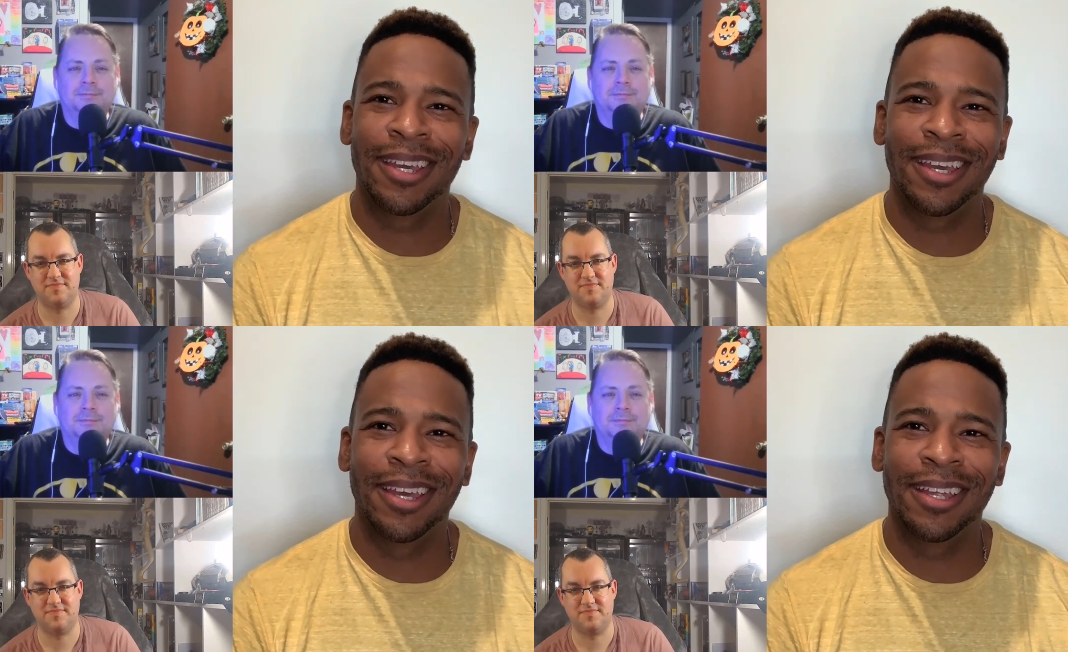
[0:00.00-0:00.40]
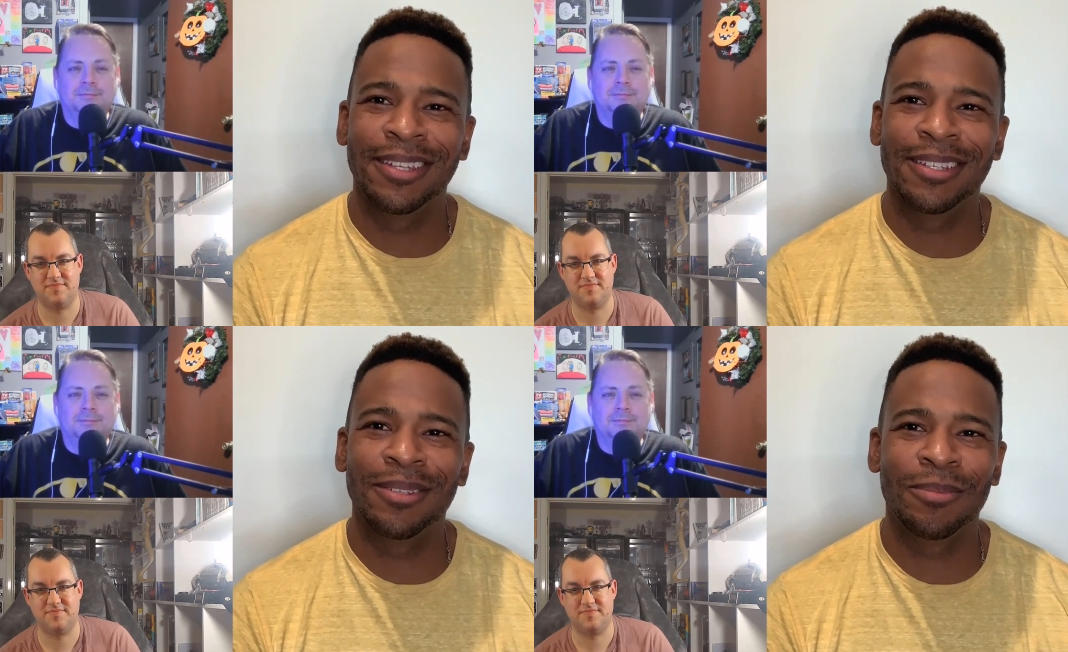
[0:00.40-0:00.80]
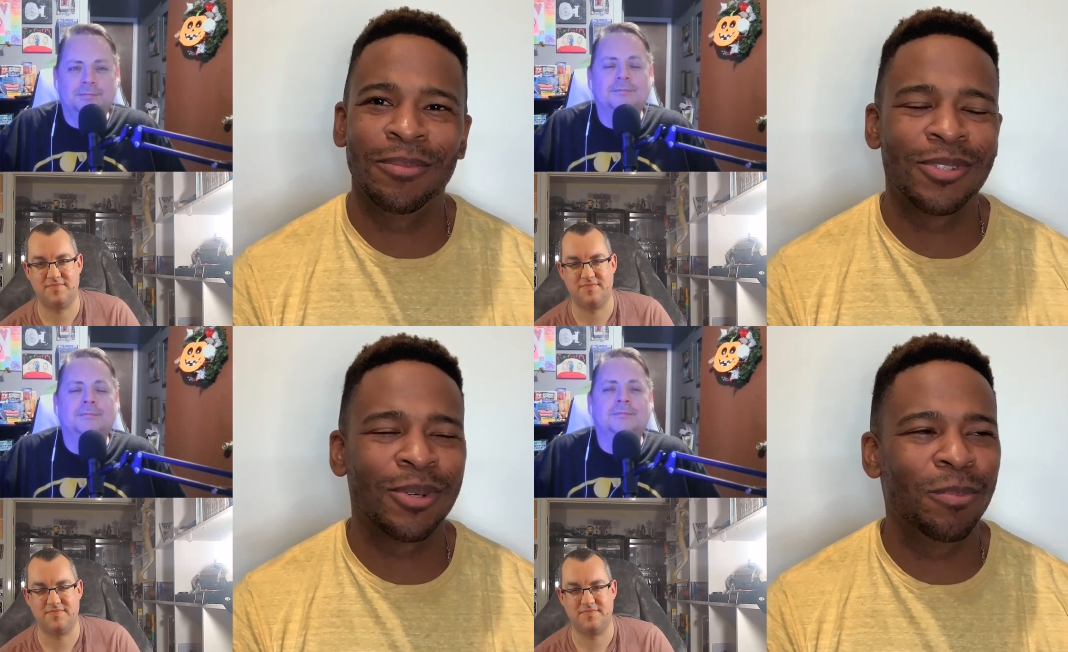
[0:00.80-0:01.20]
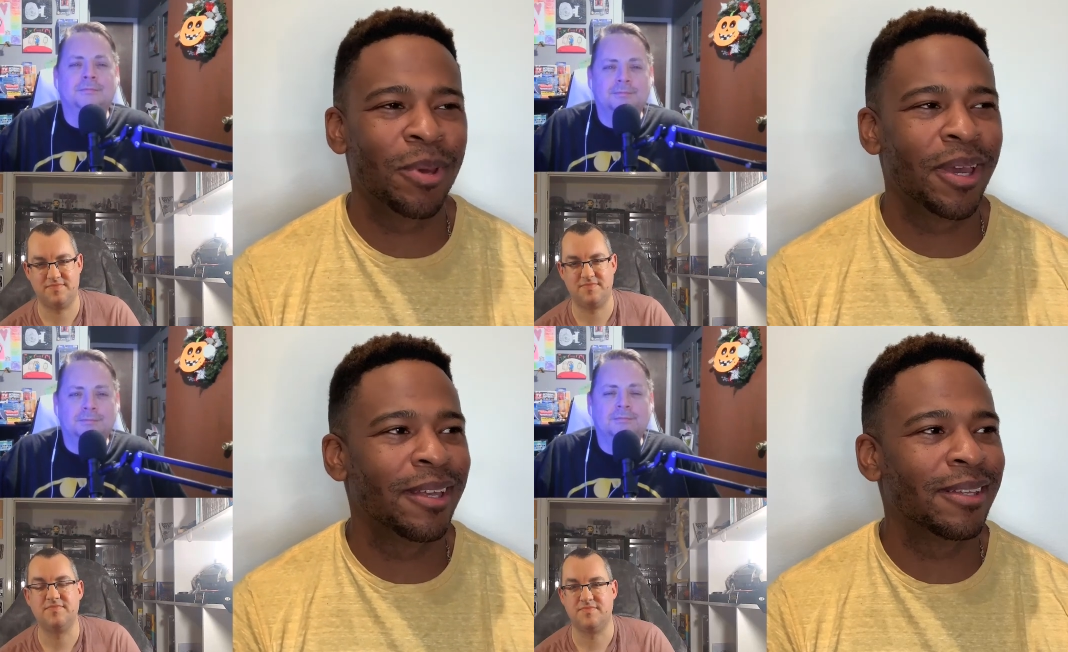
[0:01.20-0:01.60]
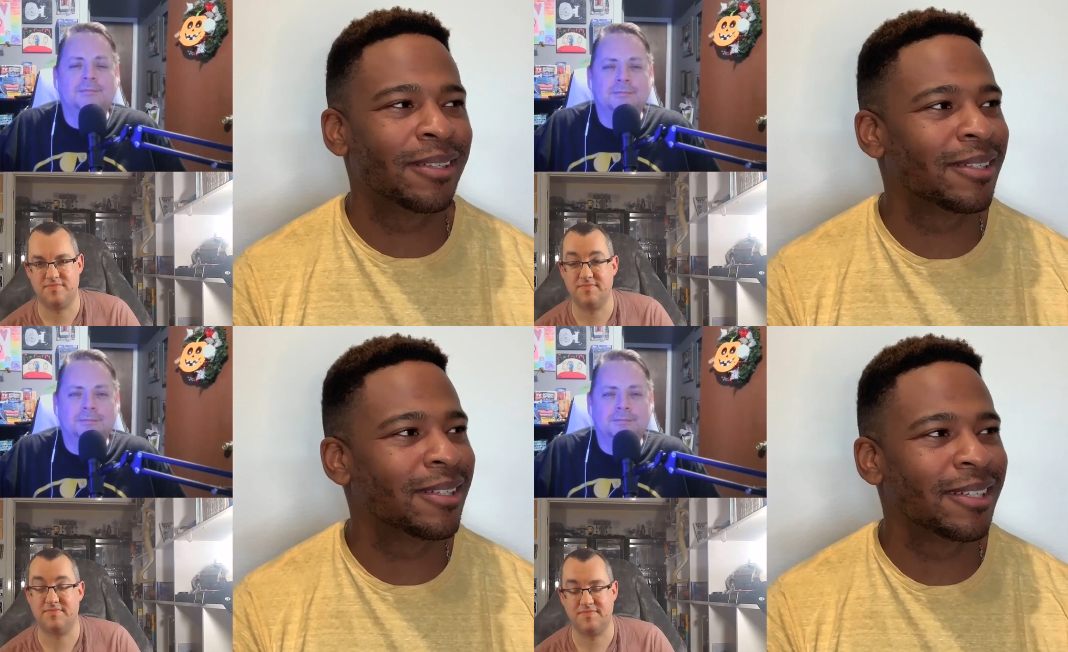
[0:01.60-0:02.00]
Speaker 1: And so
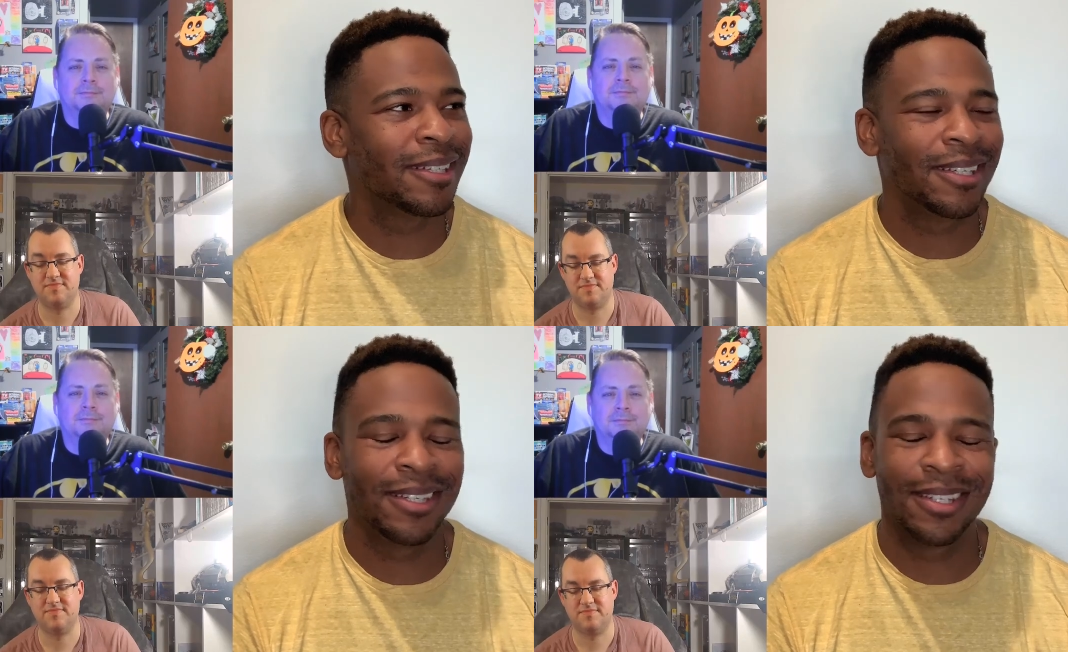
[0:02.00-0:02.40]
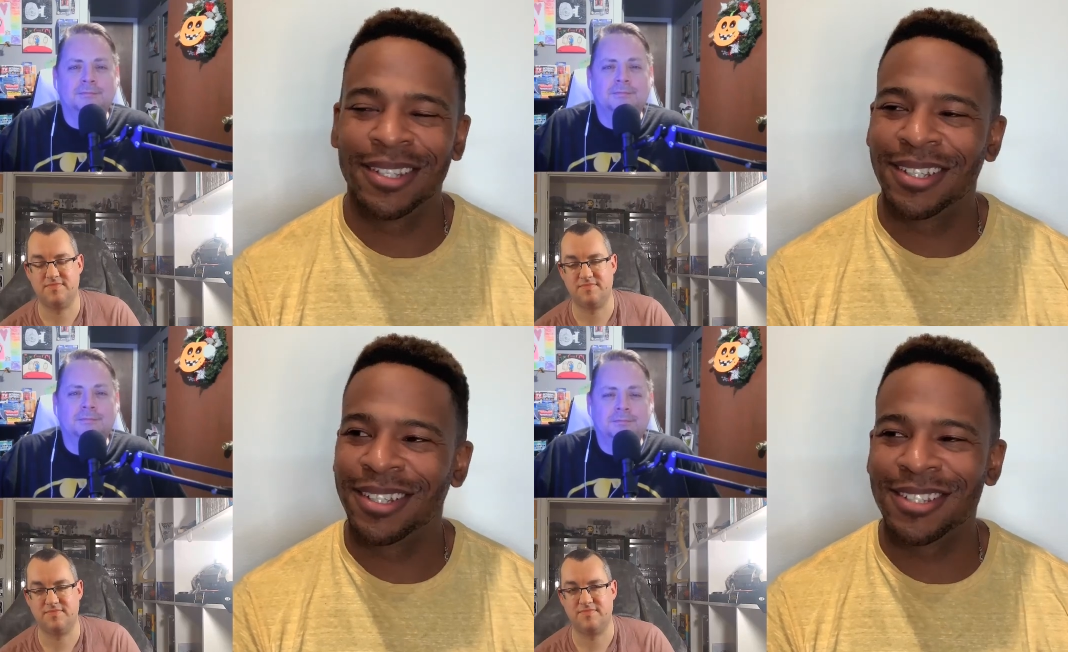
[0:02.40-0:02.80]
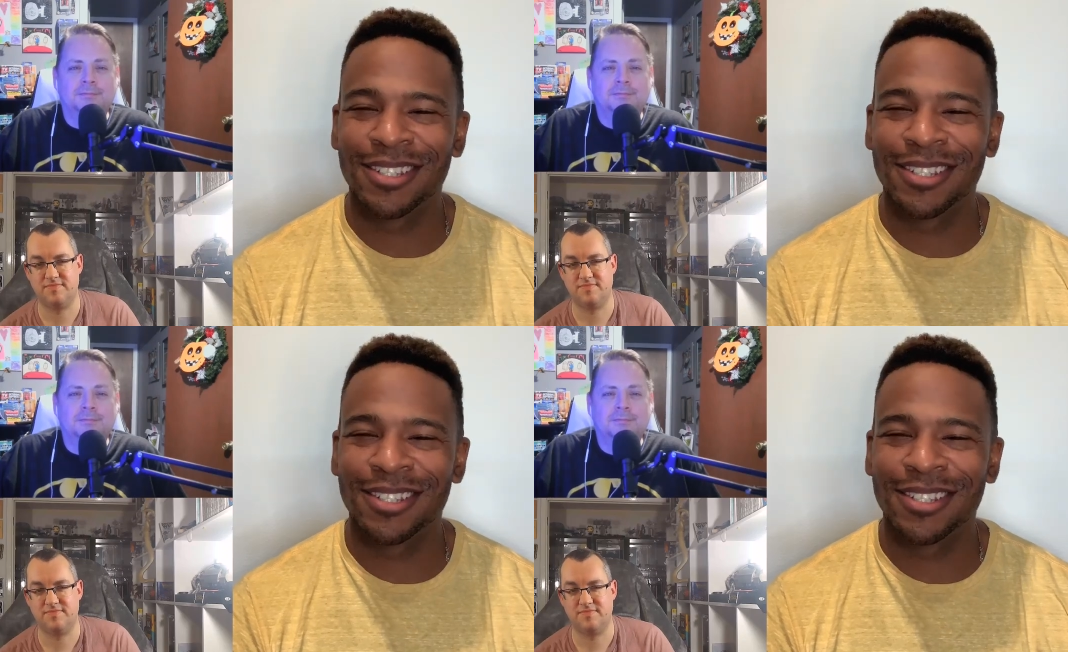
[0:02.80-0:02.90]
Ben is